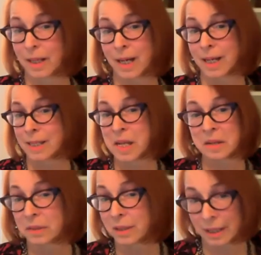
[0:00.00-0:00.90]
I
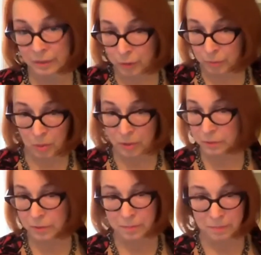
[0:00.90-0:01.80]
never got support
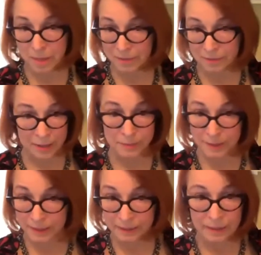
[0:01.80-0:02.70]
from my
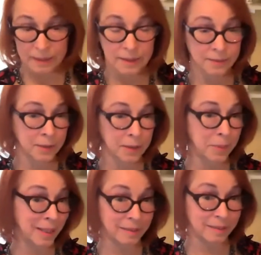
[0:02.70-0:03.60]
family for
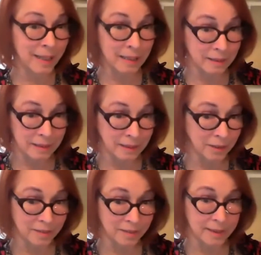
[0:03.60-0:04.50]
being sick. It
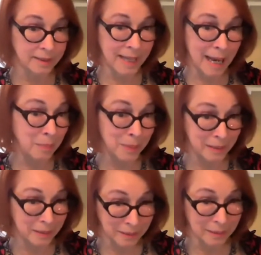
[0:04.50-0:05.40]
just didn't happen.